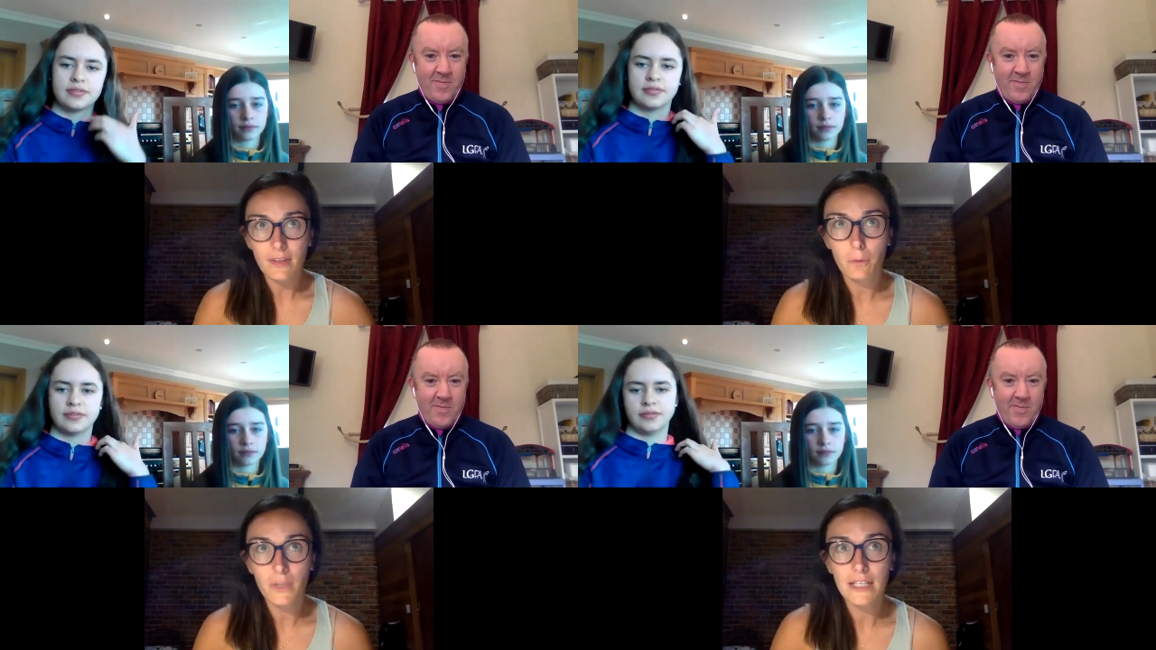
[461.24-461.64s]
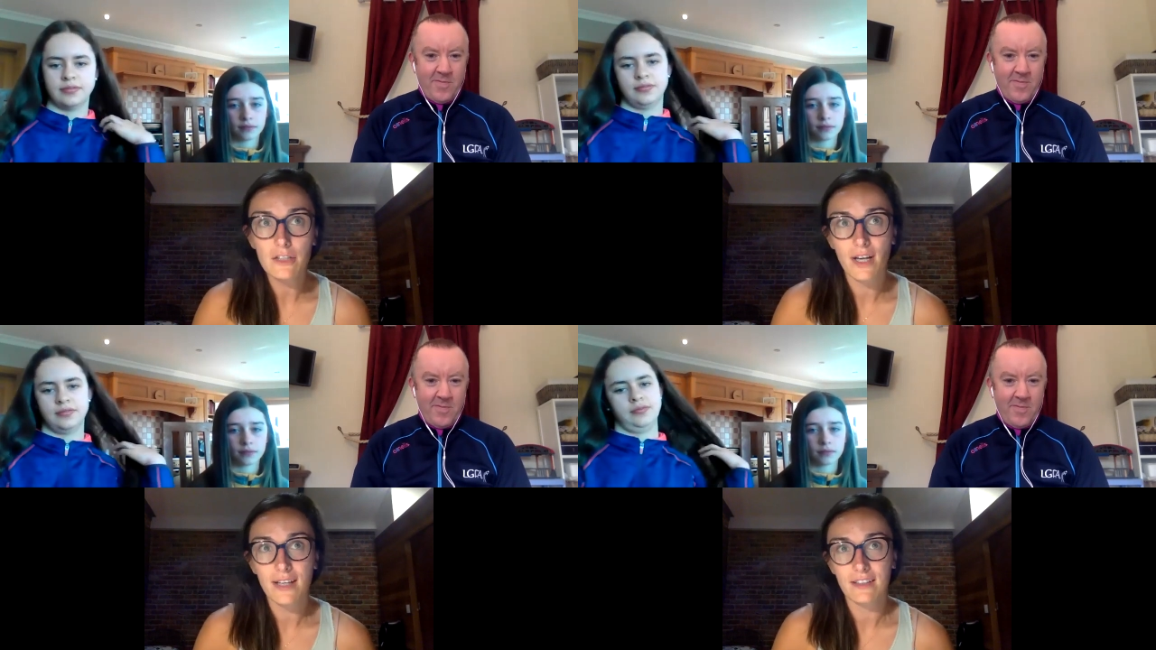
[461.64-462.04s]
Speaker 1: we
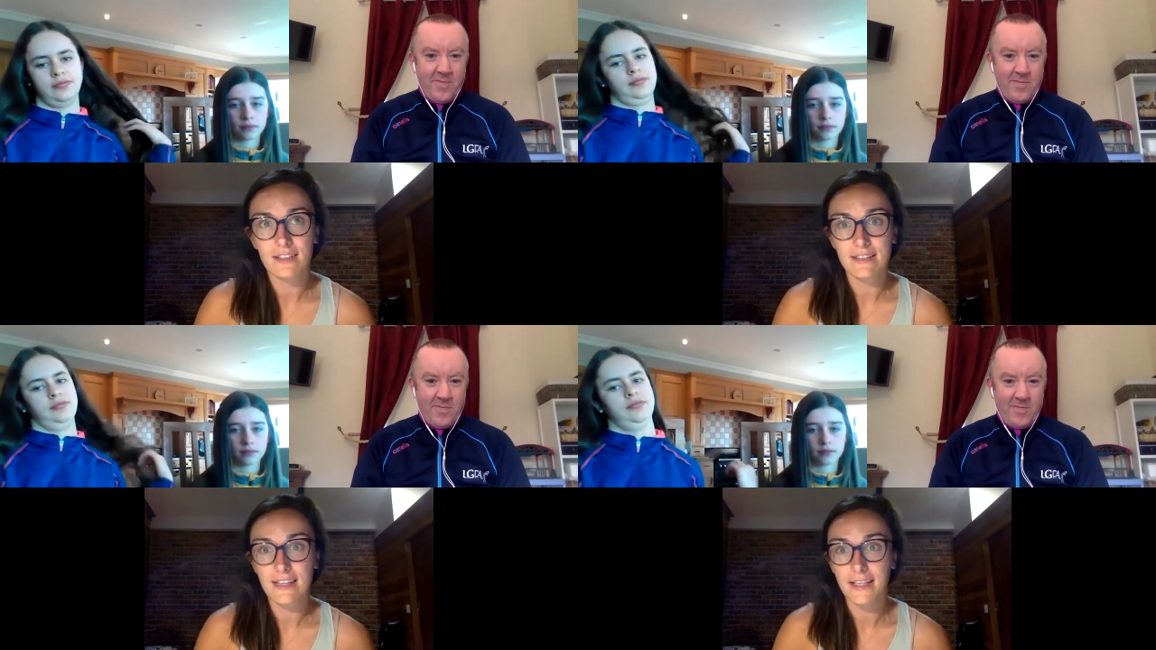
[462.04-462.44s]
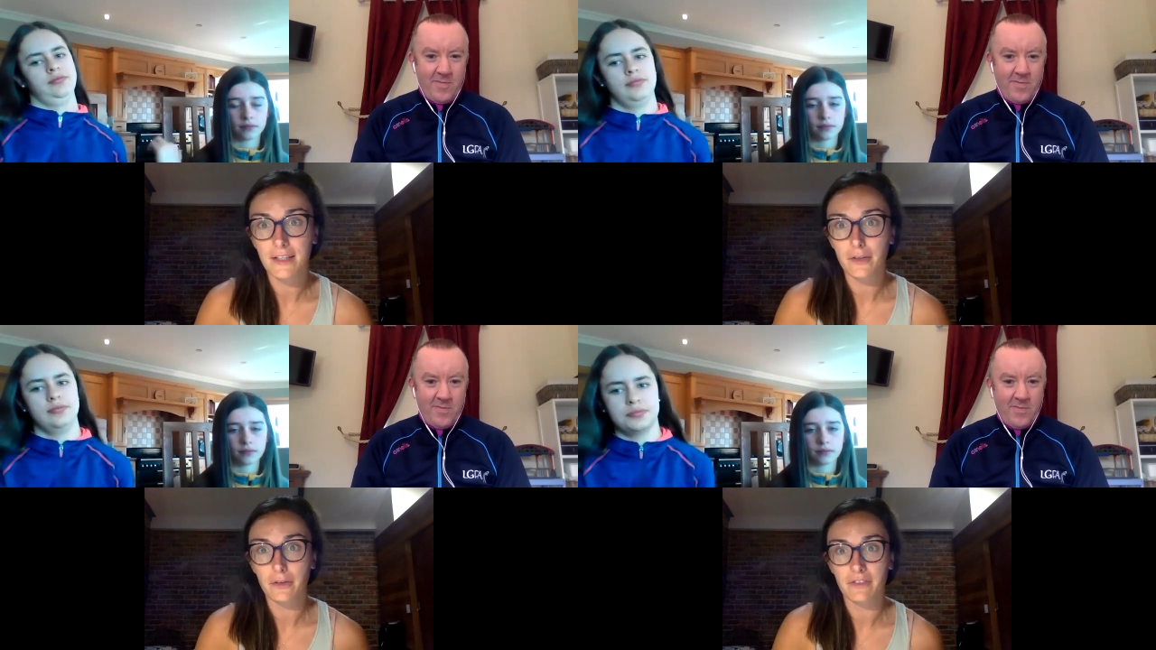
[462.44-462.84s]
try not to
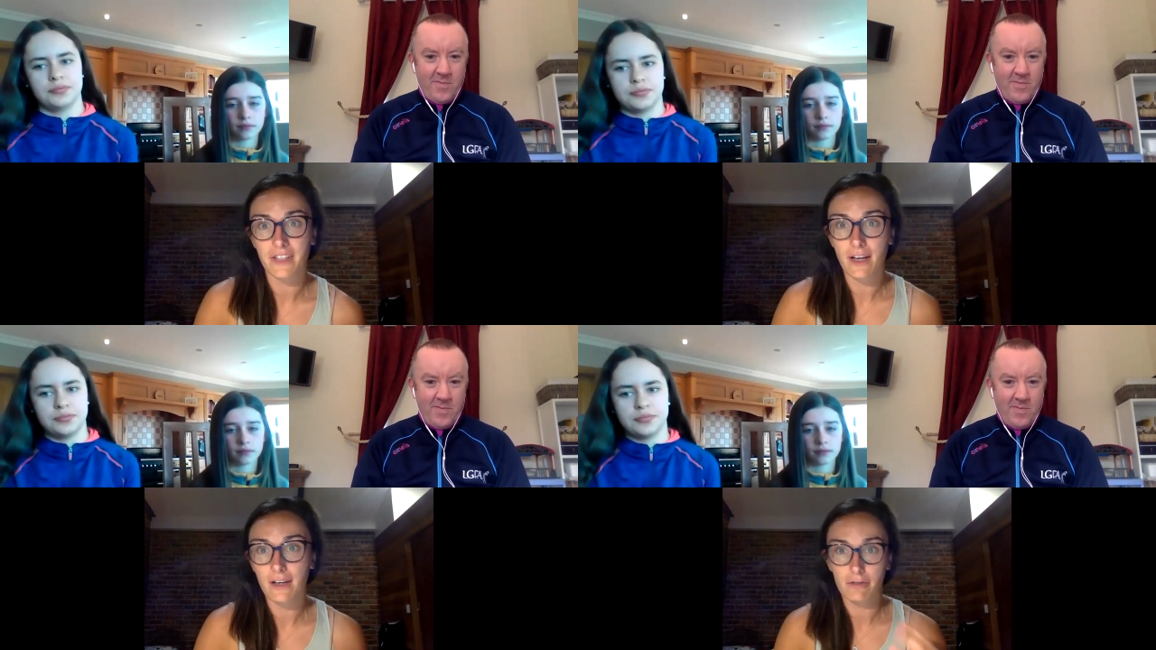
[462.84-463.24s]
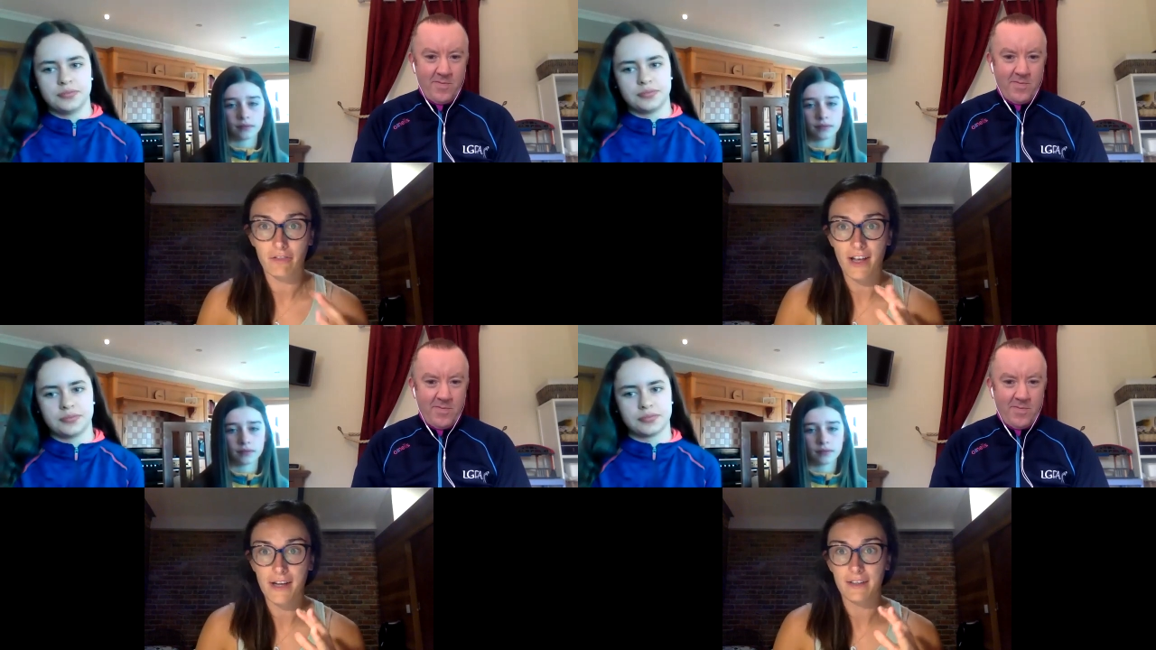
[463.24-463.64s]
think of the All Ireland
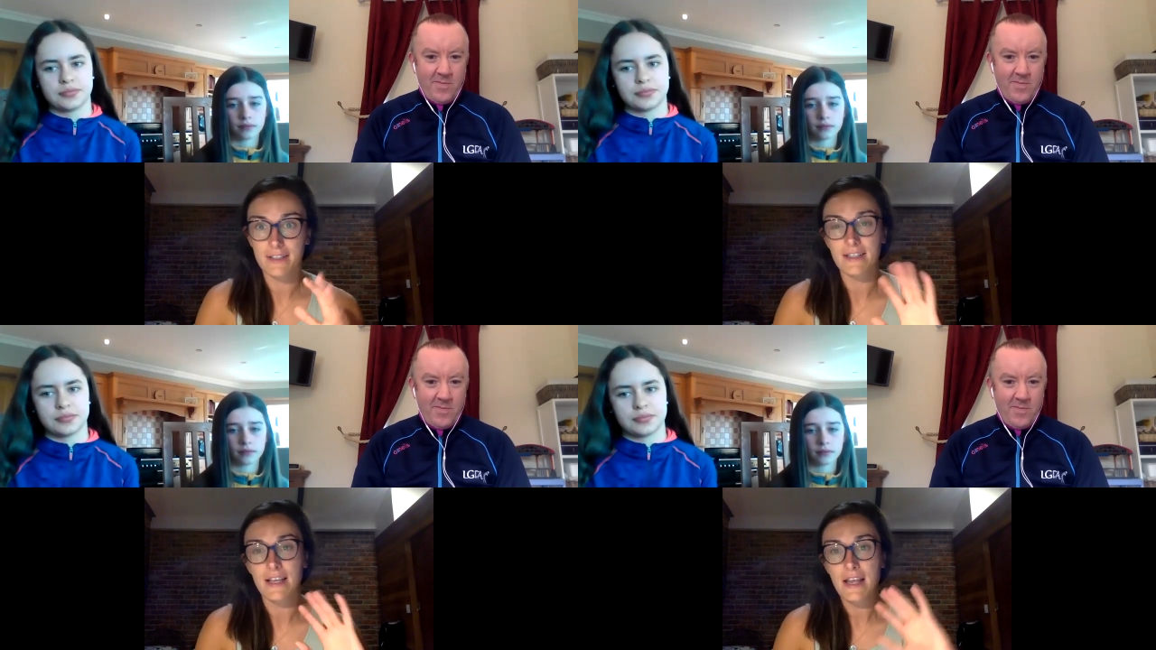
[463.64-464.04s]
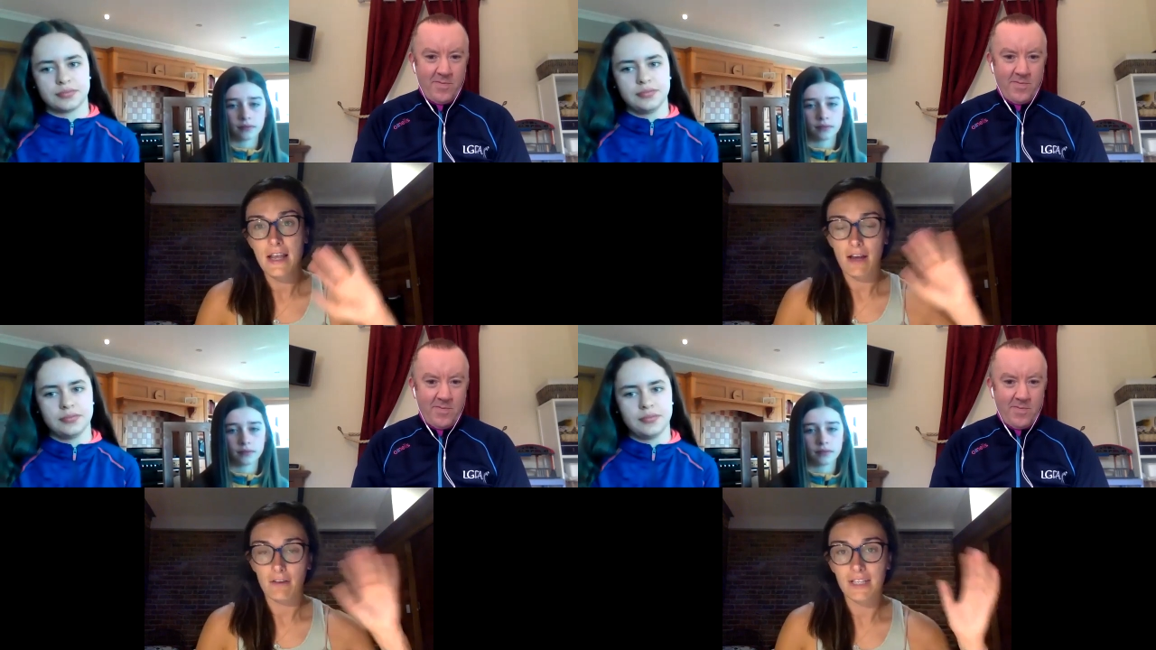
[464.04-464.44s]
final as
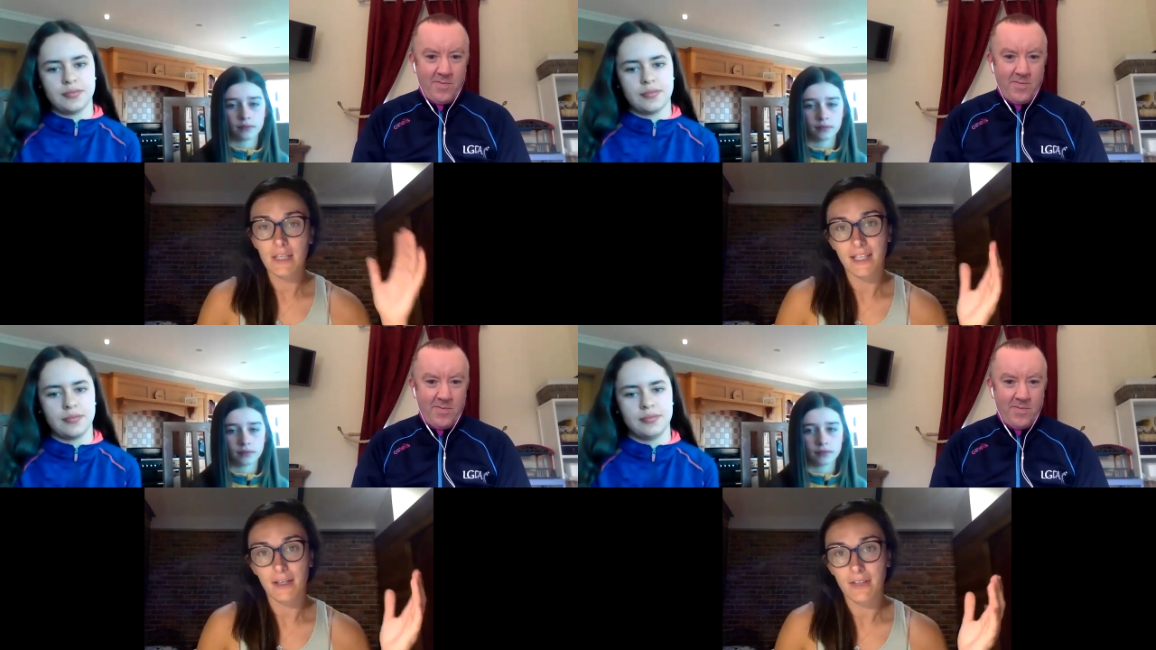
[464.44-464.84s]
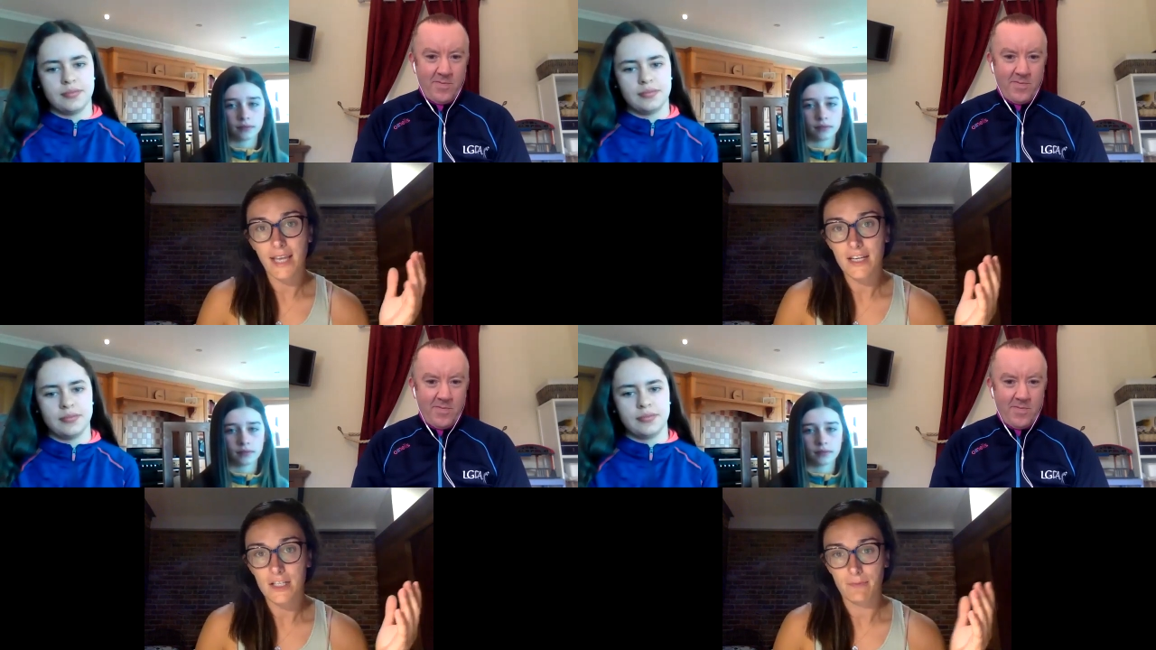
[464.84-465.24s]
a really big
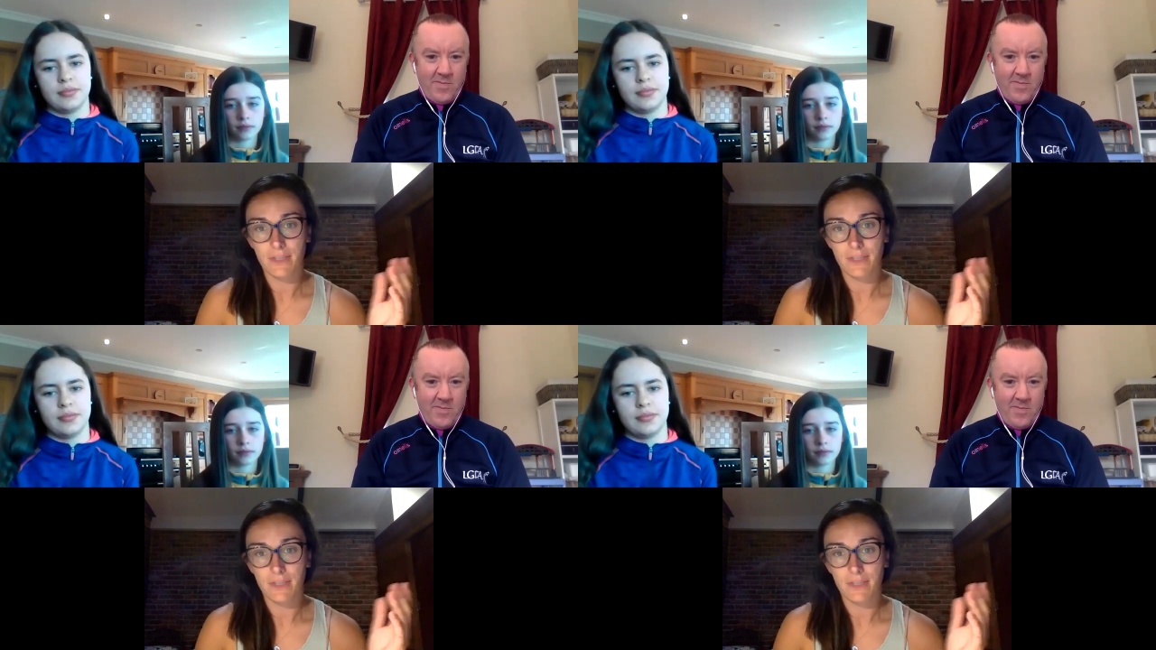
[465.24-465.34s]
occasion.